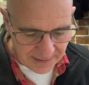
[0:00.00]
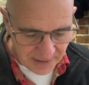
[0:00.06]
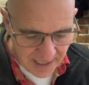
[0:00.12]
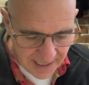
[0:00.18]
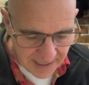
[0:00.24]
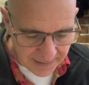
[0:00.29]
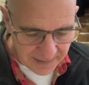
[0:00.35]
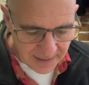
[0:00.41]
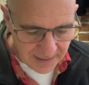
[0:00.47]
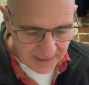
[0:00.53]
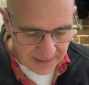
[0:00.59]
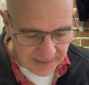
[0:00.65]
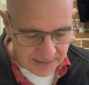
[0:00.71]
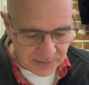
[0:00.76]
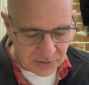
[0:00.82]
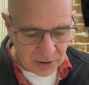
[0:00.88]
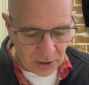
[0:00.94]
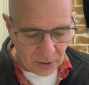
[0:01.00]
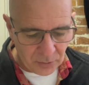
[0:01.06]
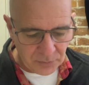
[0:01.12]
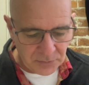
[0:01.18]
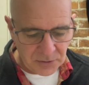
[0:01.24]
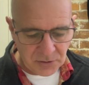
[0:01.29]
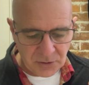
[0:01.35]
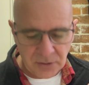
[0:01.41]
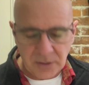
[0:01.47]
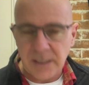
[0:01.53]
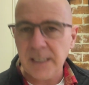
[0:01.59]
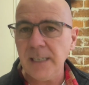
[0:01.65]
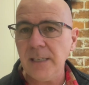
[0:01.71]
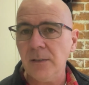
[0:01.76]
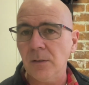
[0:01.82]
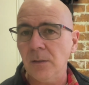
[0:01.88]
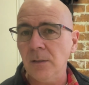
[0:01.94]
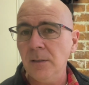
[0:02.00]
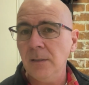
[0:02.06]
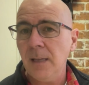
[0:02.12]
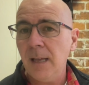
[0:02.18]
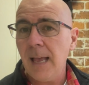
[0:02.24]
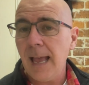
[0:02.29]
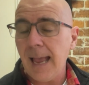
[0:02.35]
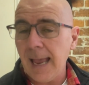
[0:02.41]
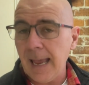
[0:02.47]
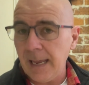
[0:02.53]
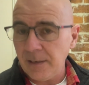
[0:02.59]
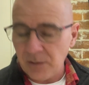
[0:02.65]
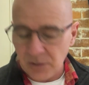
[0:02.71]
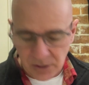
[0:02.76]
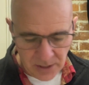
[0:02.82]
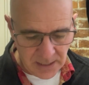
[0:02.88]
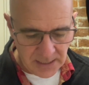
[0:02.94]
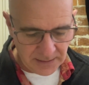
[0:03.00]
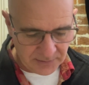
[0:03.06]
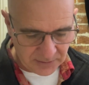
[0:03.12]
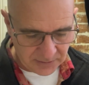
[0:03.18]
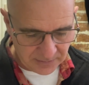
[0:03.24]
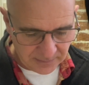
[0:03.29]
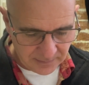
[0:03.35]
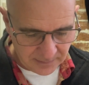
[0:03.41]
yet, he's told to kill and eat.